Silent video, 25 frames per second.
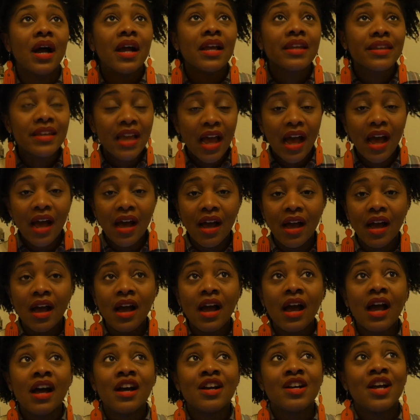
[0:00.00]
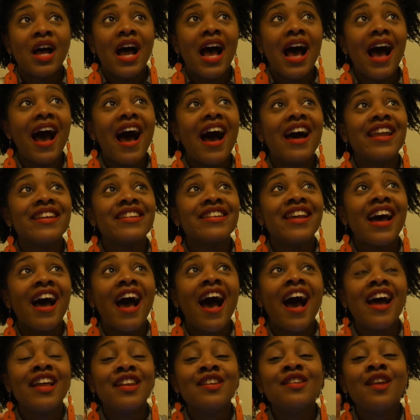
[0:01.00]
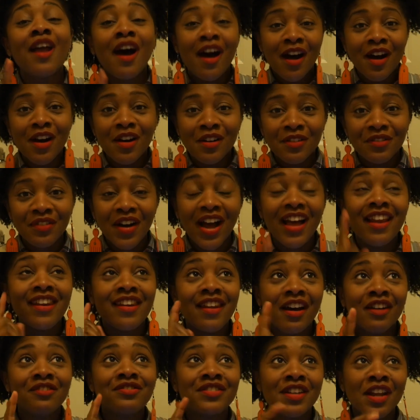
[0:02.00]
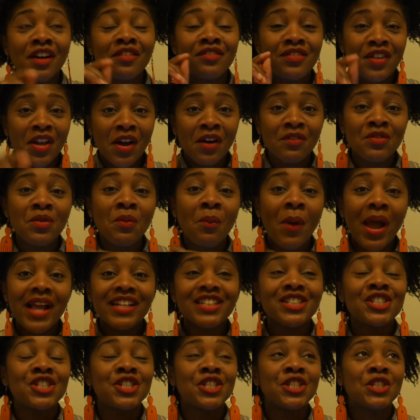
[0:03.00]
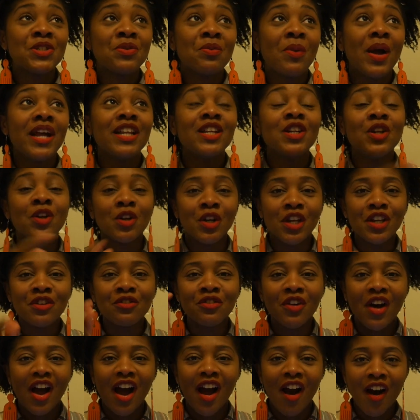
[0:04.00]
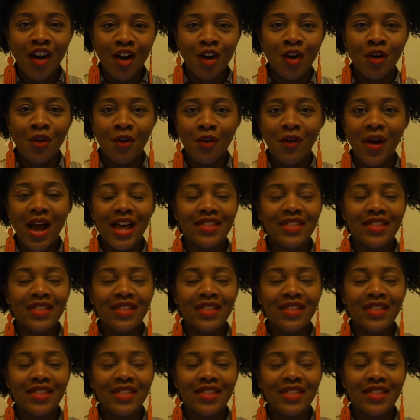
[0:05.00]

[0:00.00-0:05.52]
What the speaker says: Yeah. And I loved when she went looking for her uncle,